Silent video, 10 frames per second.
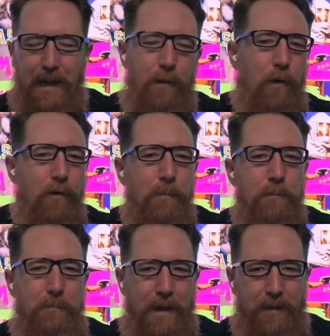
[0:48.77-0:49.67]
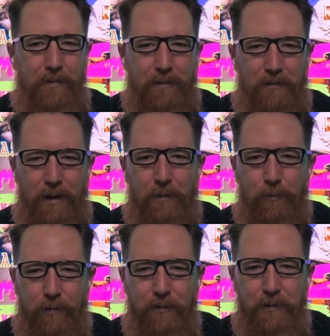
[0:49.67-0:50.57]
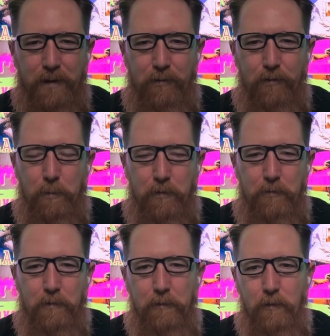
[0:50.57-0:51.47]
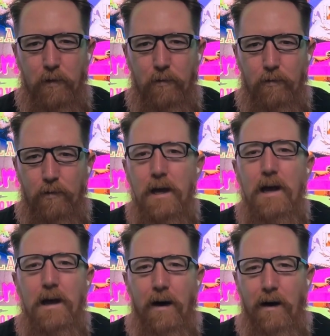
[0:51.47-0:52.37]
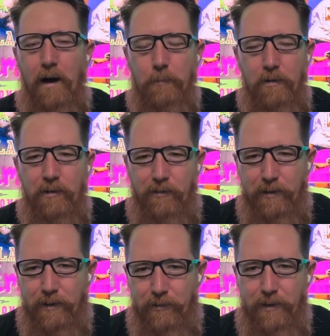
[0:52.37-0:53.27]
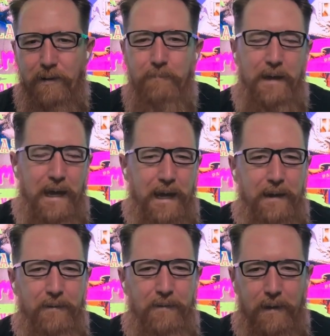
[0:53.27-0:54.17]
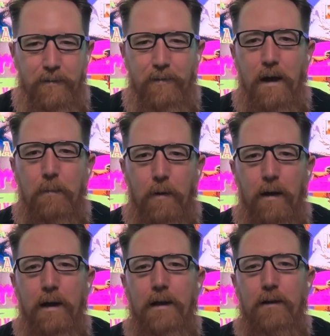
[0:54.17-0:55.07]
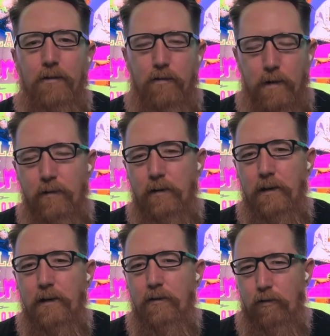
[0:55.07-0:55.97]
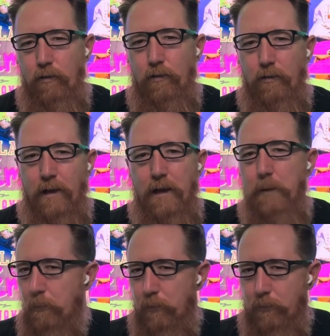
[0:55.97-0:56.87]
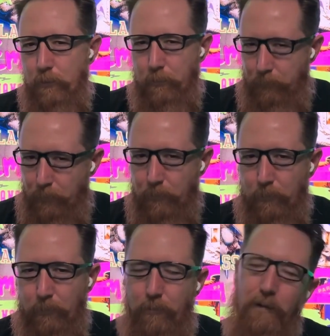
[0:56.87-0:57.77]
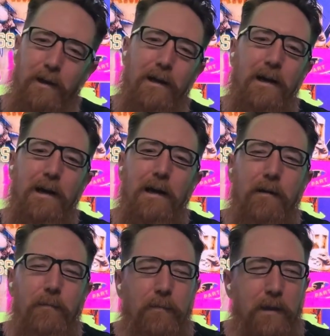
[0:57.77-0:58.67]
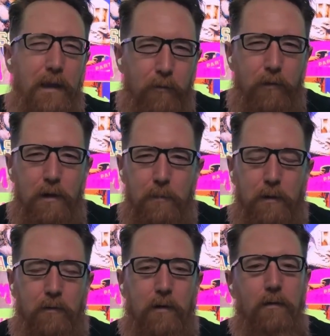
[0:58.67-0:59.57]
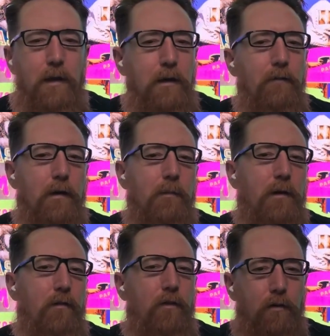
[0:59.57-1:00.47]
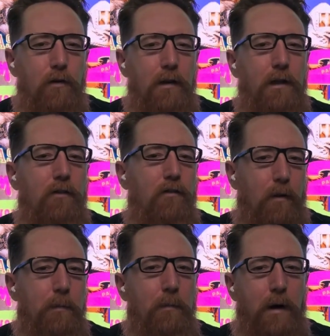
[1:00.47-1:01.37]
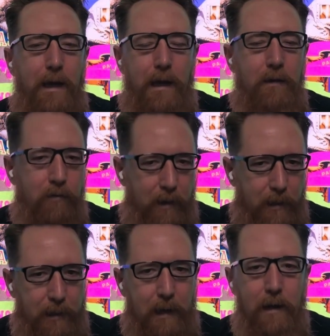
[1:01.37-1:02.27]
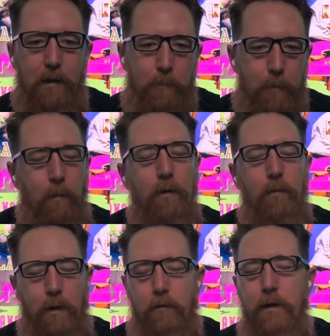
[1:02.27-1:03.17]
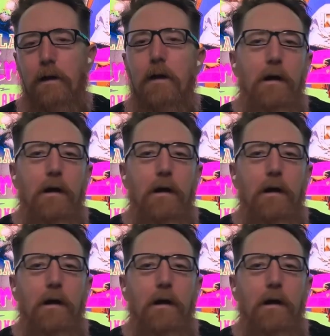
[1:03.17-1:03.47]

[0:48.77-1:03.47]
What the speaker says: and welcome back to the channel, Ginger Ninja's Movie Reviews. I'm the Ginger Ninja and these are my Trashy Tuesday movie reviews. If you're new to my channel, thank you very much for tuning in, stopping by and checking out. And you're probably wondering,